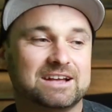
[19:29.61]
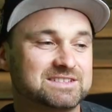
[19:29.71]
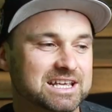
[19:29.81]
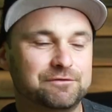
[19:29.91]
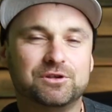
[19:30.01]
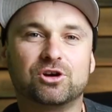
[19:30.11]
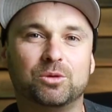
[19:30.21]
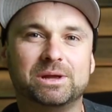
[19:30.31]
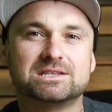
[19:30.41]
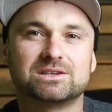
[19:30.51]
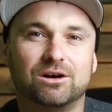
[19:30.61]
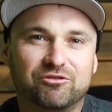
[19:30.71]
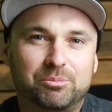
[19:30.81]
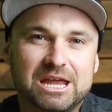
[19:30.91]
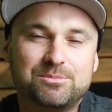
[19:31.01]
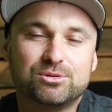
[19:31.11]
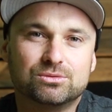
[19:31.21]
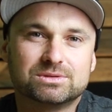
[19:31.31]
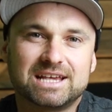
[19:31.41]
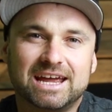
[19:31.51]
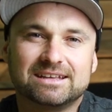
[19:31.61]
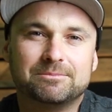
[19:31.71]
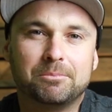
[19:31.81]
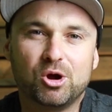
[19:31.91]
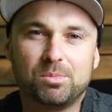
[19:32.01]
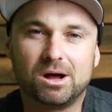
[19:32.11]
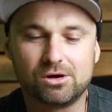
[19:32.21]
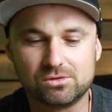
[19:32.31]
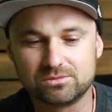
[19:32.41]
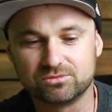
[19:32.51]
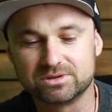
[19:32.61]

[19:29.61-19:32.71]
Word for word: I've seen a few comments of people saying the mobile